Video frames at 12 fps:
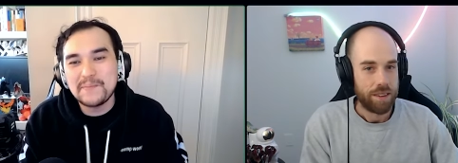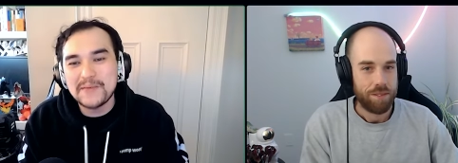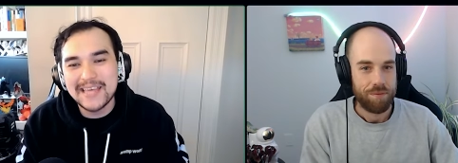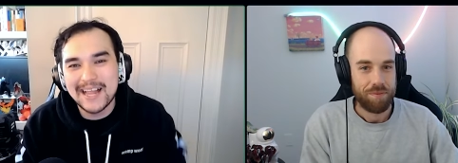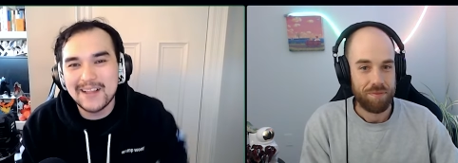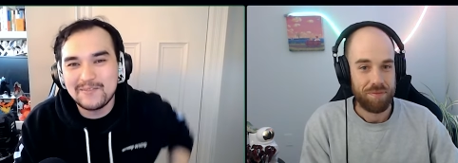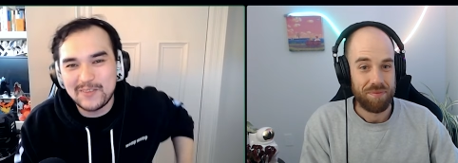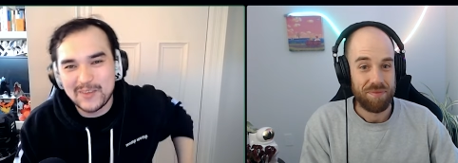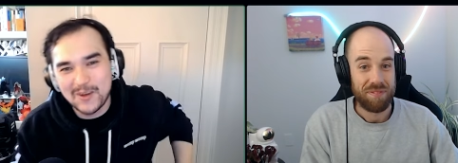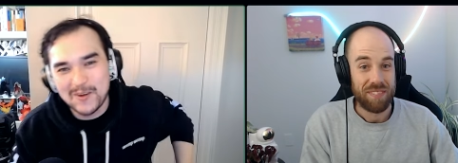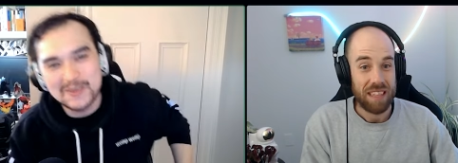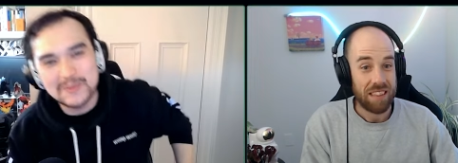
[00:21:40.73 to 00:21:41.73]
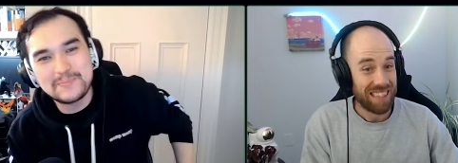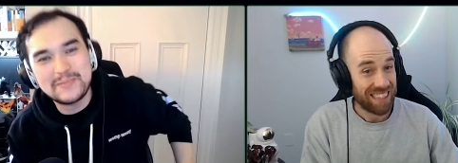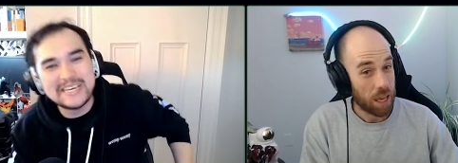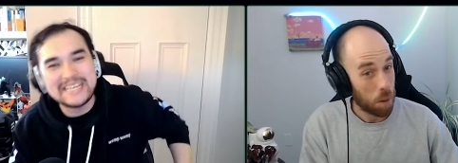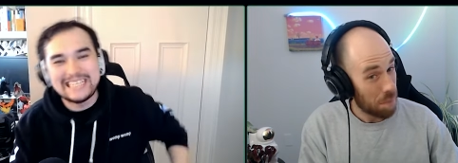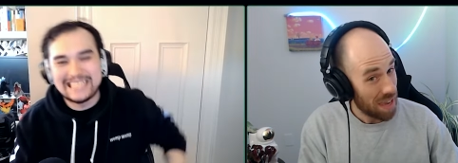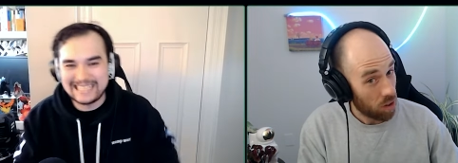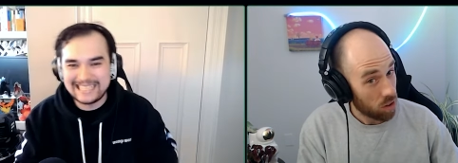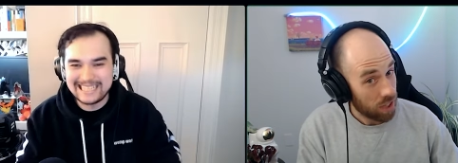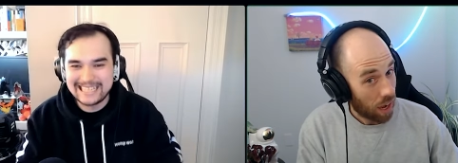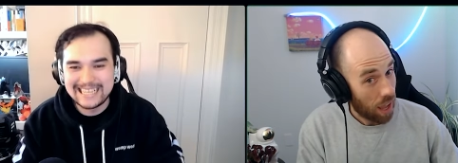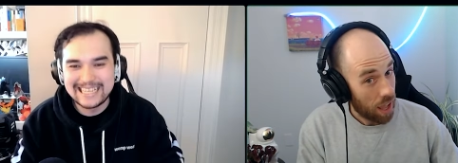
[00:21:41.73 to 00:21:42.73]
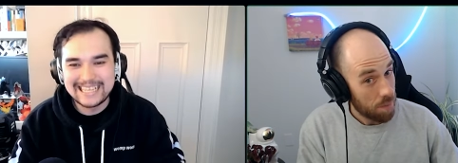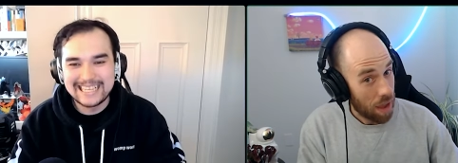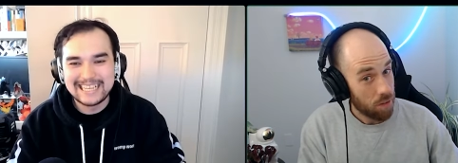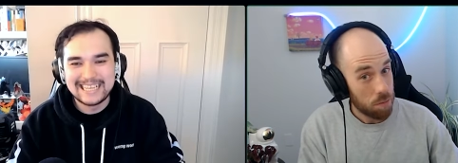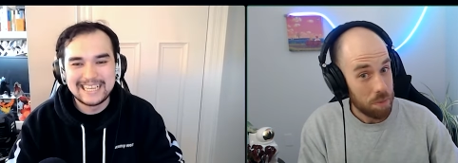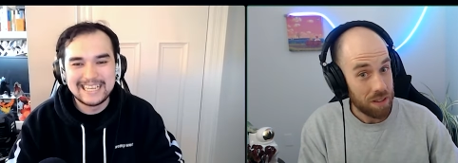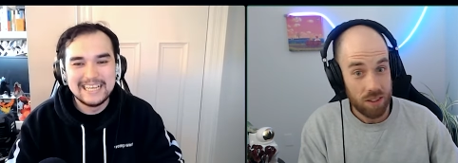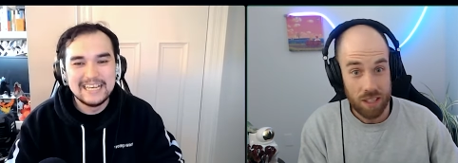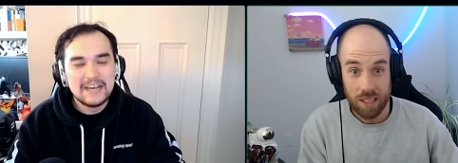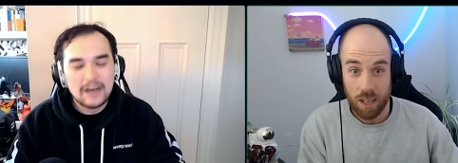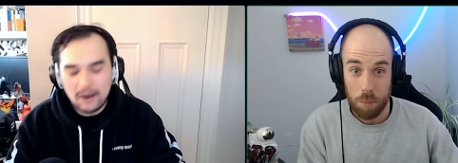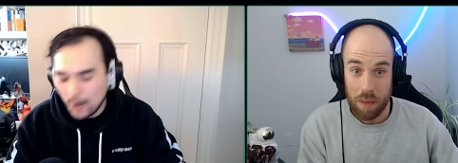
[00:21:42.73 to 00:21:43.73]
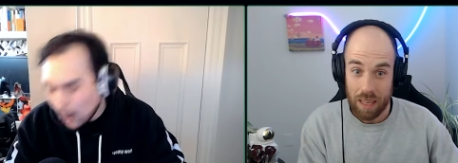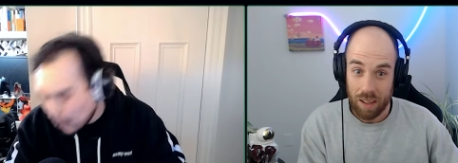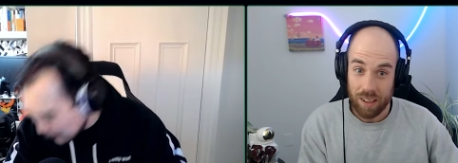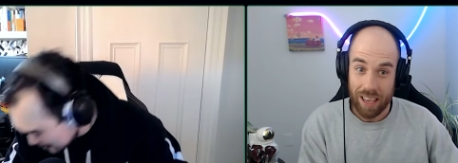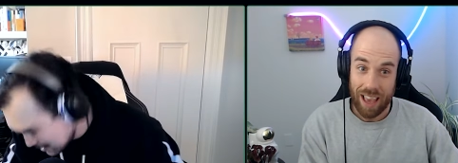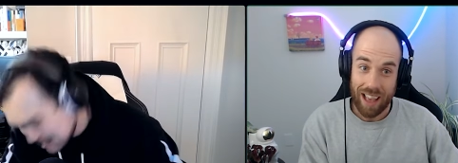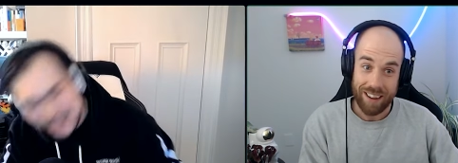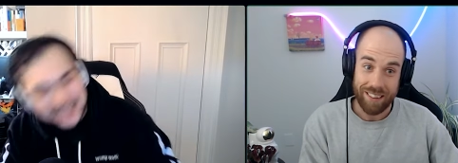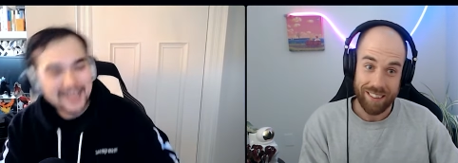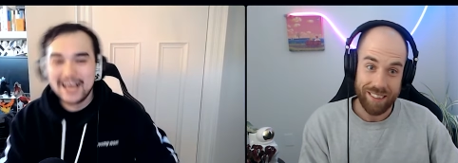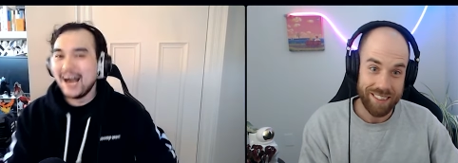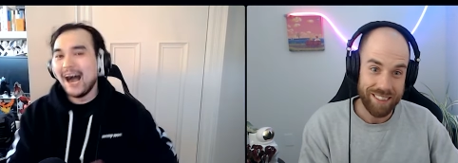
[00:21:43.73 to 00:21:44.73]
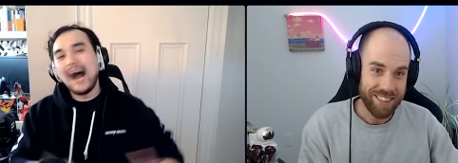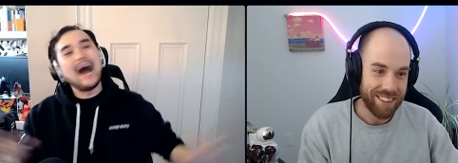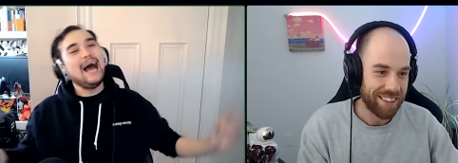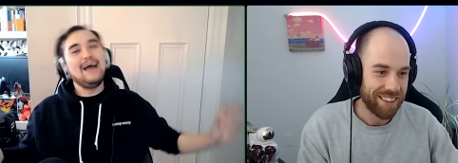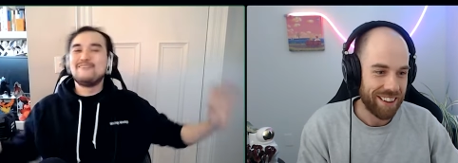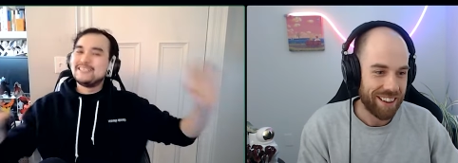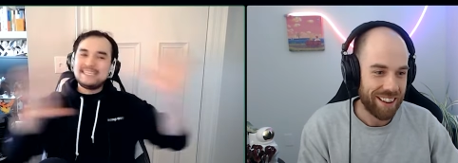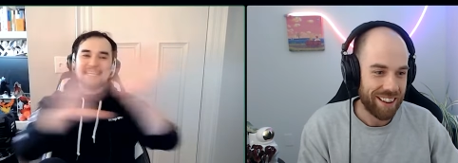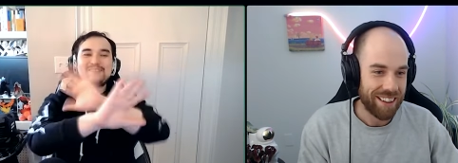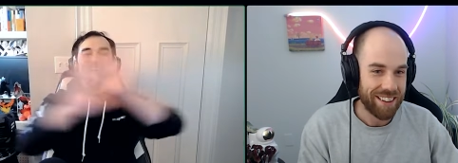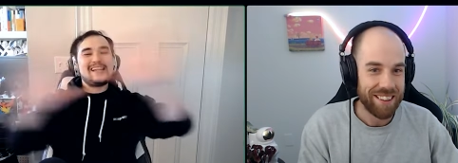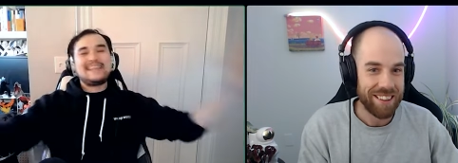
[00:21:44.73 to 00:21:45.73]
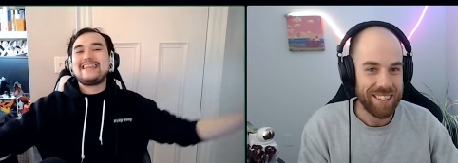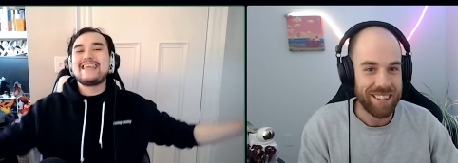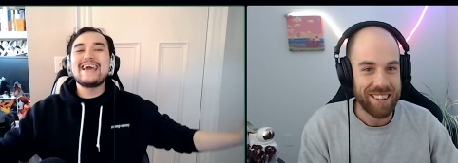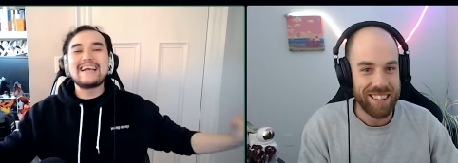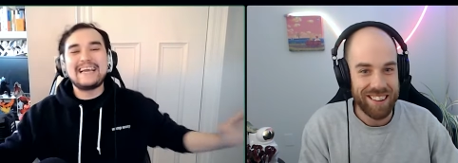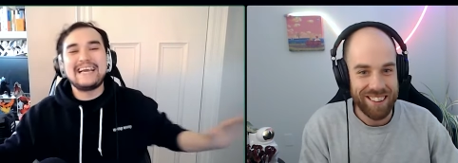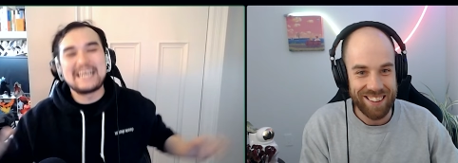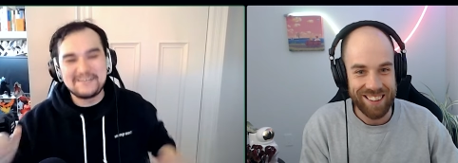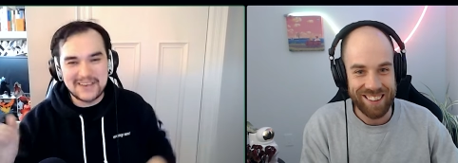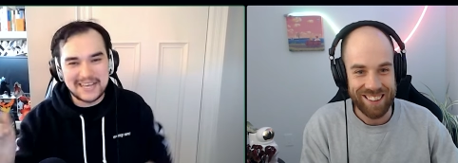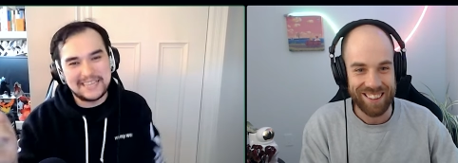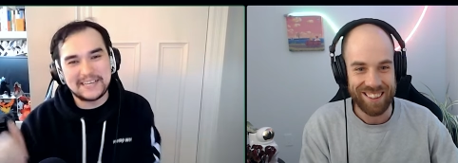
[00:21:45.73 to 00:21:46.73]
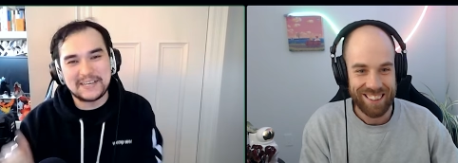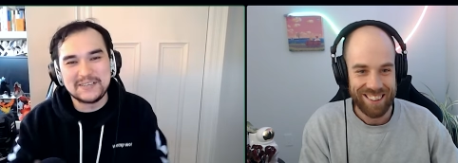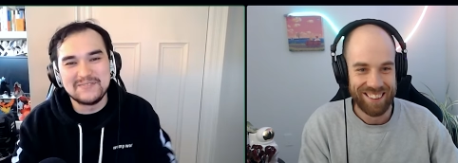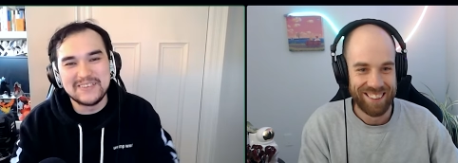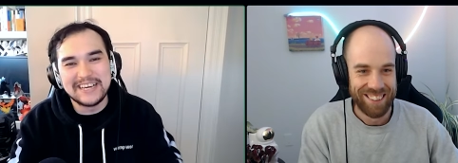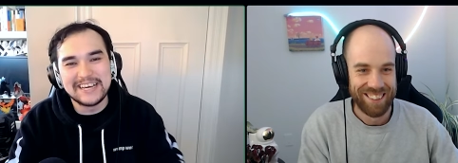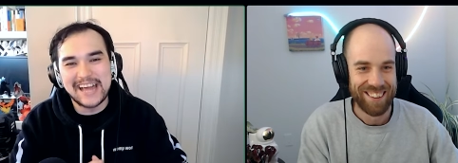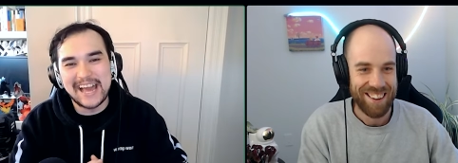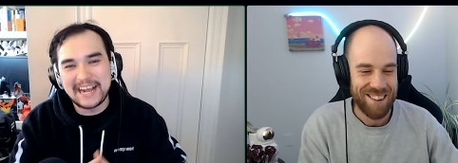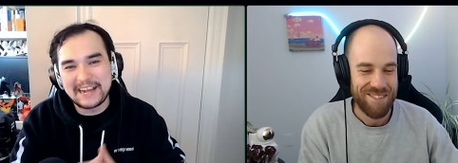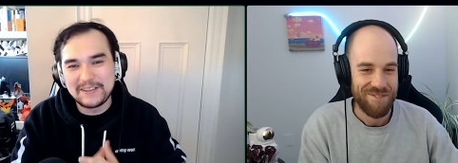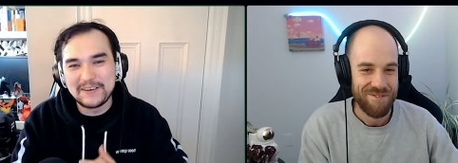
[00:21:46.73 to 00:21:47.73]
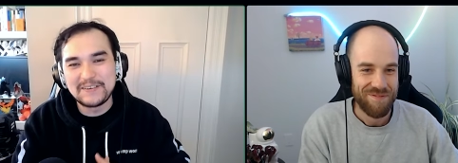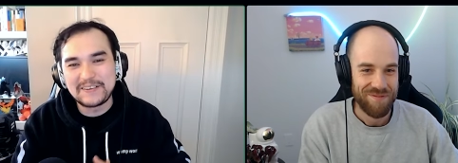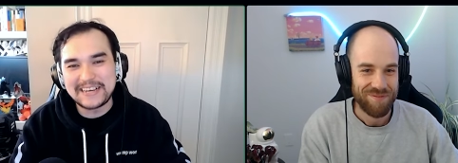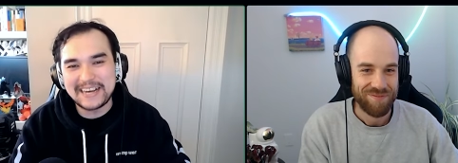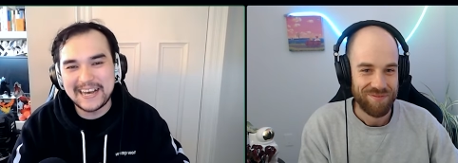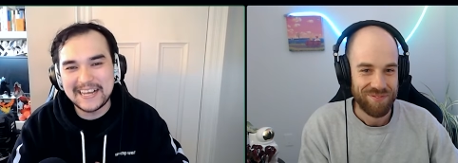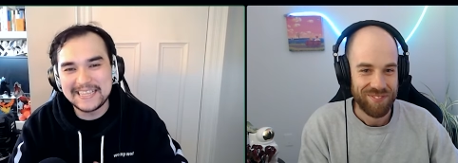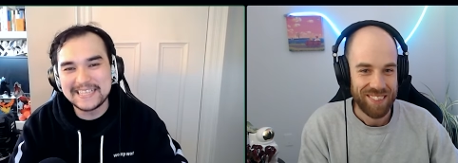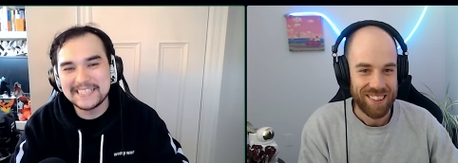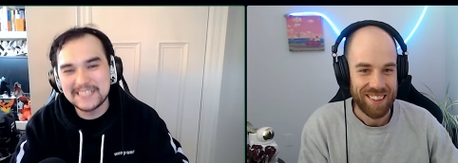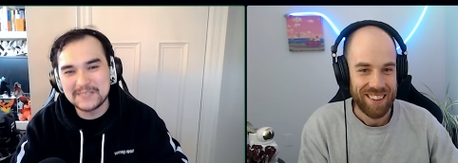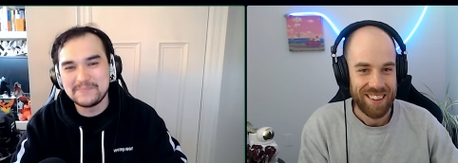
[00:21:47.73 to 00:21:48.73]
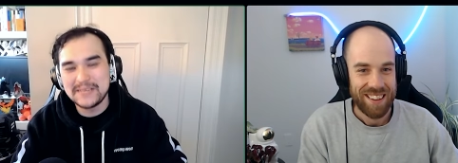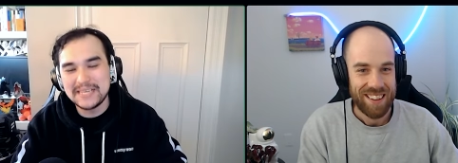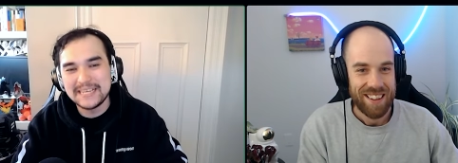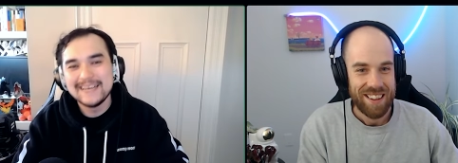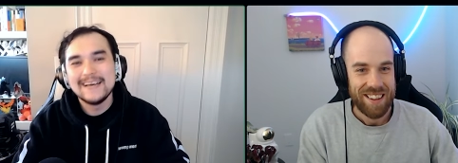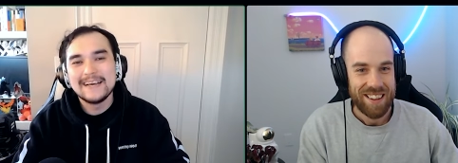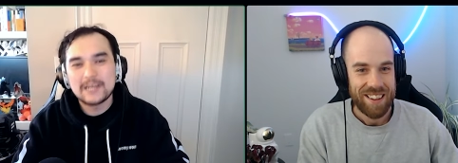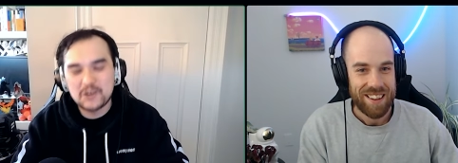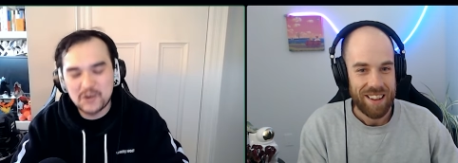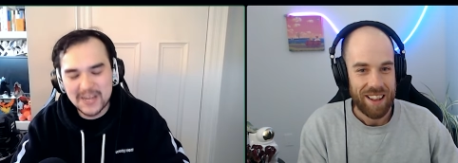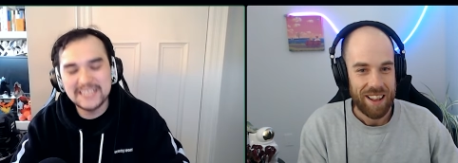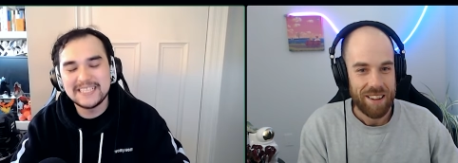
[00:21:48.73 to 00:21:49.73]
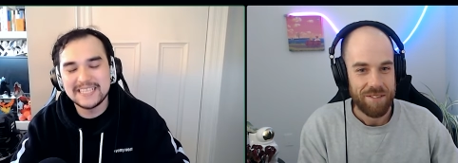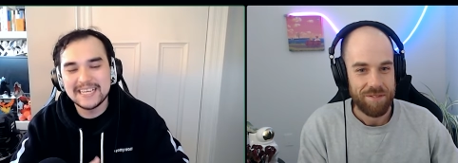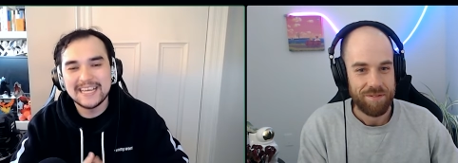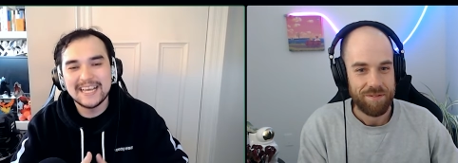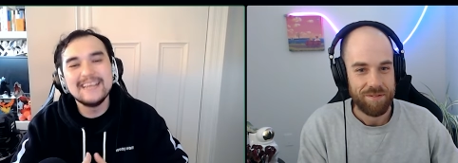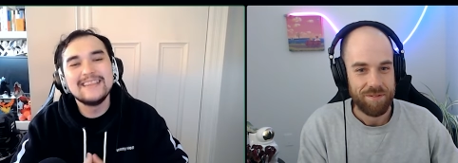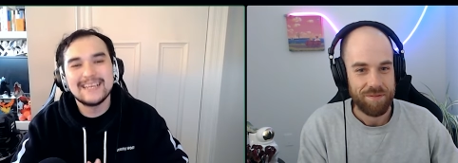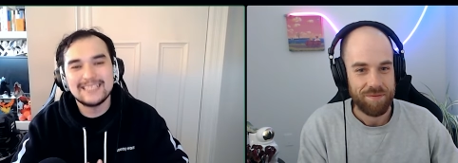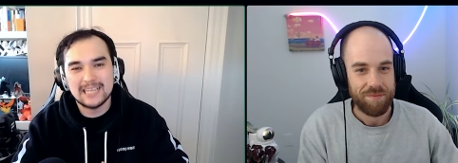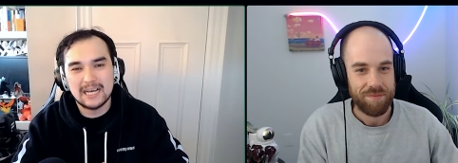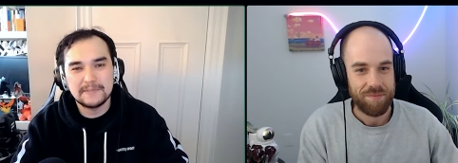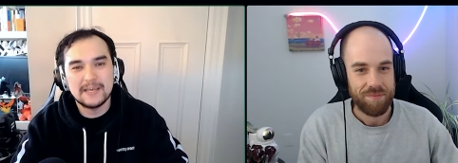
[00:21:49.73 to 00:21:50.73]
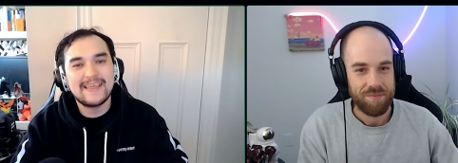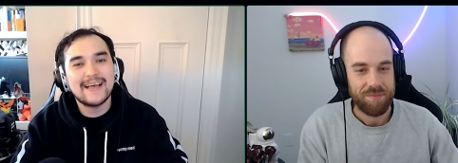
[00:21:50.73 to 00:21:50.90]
Speaker 1: P L Fiora.
Speaker 2: Is please. It Camille time? Haven't been seeing Camille oh. yet.
Speaker 1: I wasn't even thinking about the Camille angle. Oh God, this could be crazy in that top side.